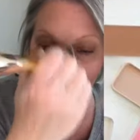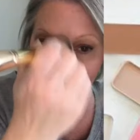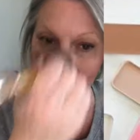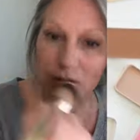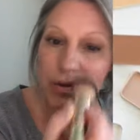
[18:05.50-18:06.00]

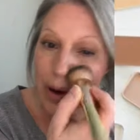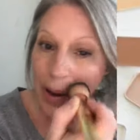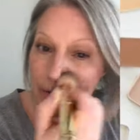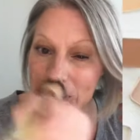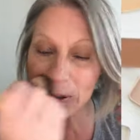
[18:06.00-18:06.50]
Sorry, I
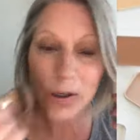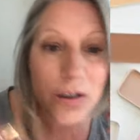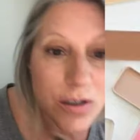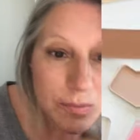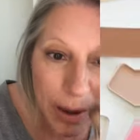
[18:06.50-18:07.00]
have to look
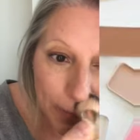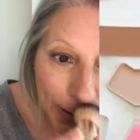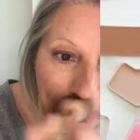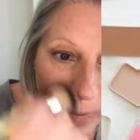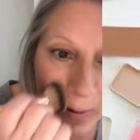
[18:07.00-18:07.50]
into my
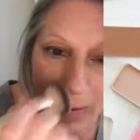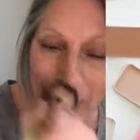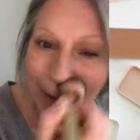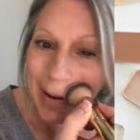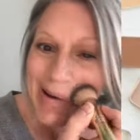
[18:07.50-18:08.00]
mirror here.
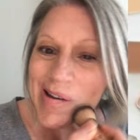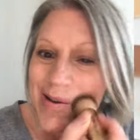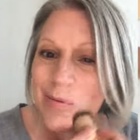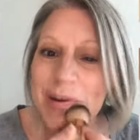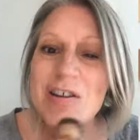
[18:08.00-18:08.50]

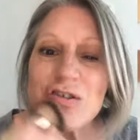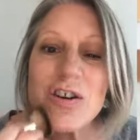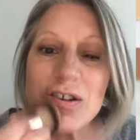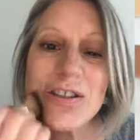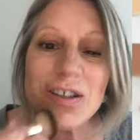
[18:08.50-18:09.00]
Make sure
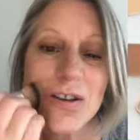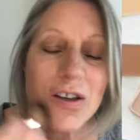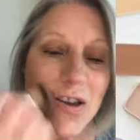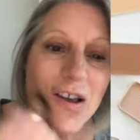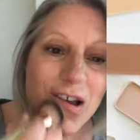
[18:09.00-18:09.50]
it's
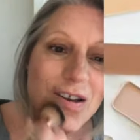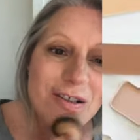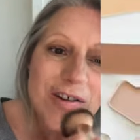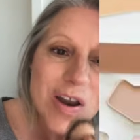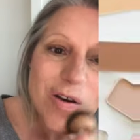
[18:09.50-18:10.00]

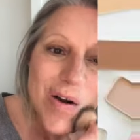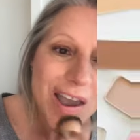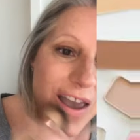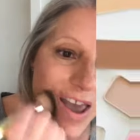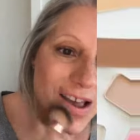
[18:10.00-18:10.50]
looking
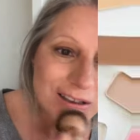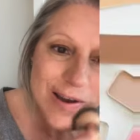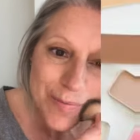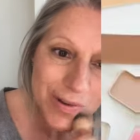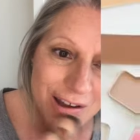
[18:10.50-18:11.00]
okay as
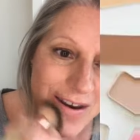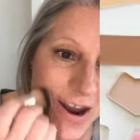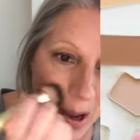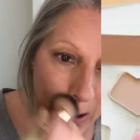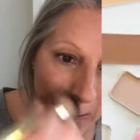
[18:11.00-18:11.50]
I'm blending.